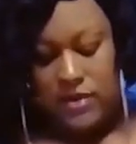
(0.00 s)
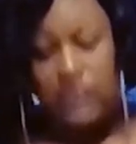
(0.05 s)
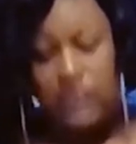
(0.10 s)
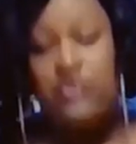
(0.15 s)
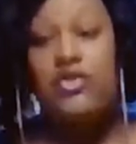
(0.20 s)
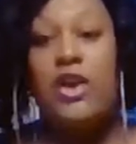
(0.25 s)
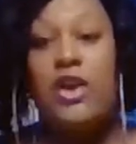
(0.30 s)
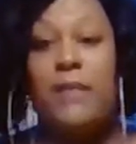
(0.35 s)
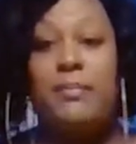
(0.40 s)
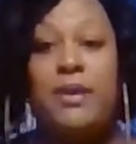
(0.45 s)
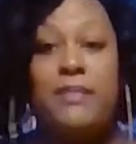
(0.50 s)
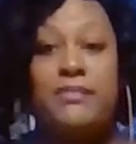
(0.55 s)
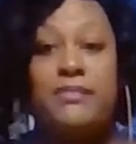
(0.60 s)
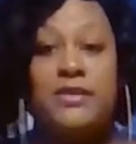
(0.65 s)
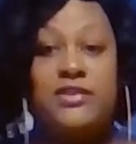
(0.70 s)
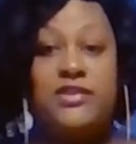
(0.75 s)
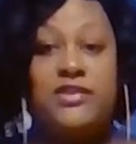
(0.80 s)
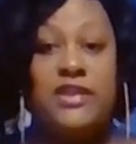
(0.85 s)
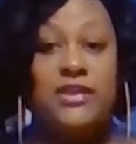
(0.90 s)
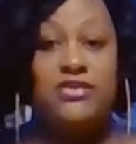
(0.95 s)
chop up
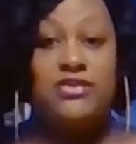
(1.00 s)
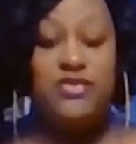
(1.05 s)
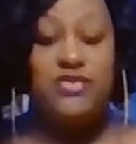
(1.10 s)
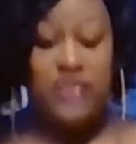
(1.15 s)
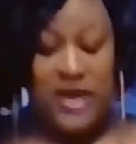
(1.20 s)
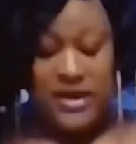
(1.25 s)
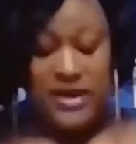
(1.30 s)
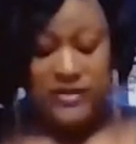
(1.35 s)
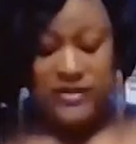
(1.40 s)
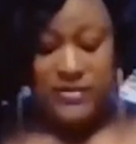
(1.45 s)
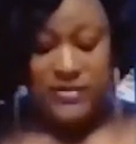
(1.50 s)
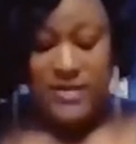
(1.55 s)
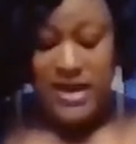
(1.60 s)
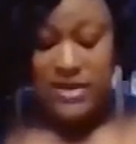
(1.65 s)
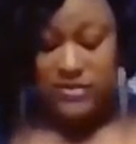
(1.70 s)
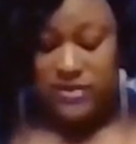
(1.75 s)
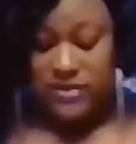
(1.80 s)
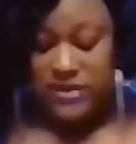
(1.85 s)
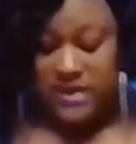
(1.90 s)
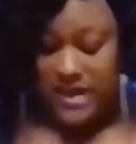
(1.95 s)
the sun-dried
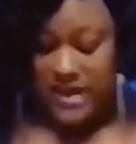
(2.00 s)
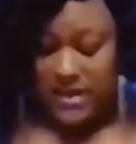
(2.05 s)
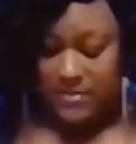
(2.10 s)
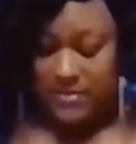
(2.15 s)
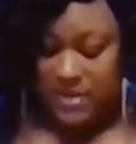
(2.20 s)
tomatoes that I